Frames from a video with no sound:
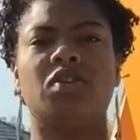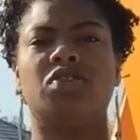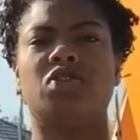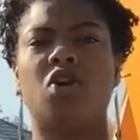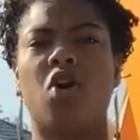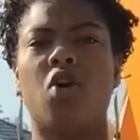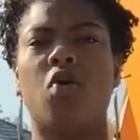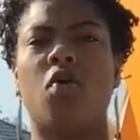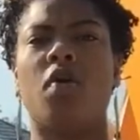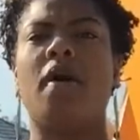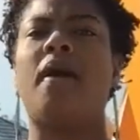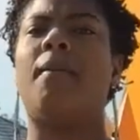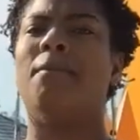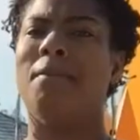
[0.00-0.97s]
So
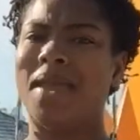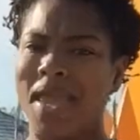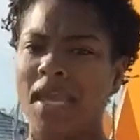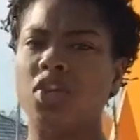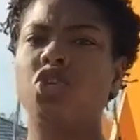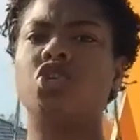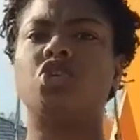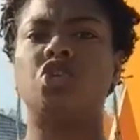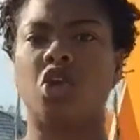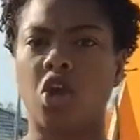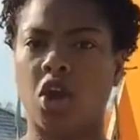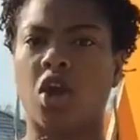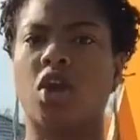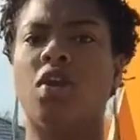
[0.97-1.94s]
make
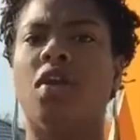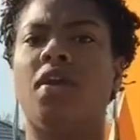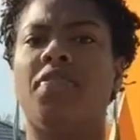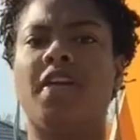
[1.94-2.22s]
sure